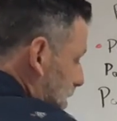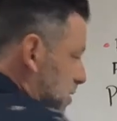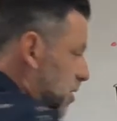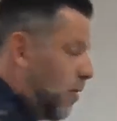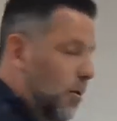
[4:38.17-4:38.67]

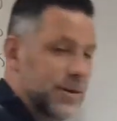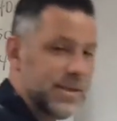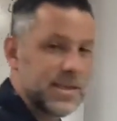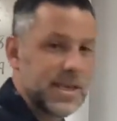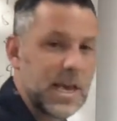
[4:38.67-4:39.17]
So what we
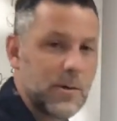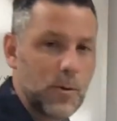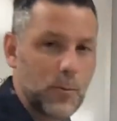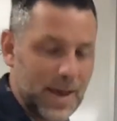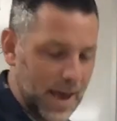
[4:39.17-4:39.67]
see
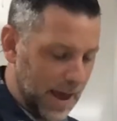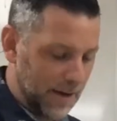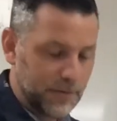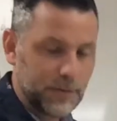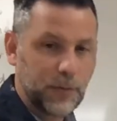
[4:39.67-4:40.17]
when we
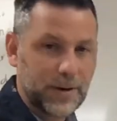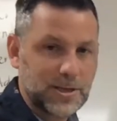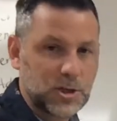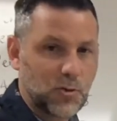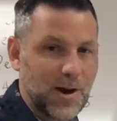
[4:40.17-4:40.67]
have free
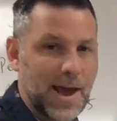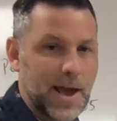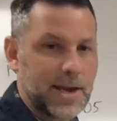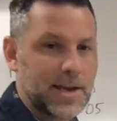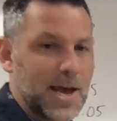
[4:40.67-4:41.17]

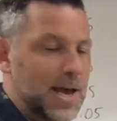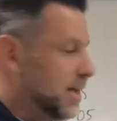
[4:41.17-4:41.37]
trade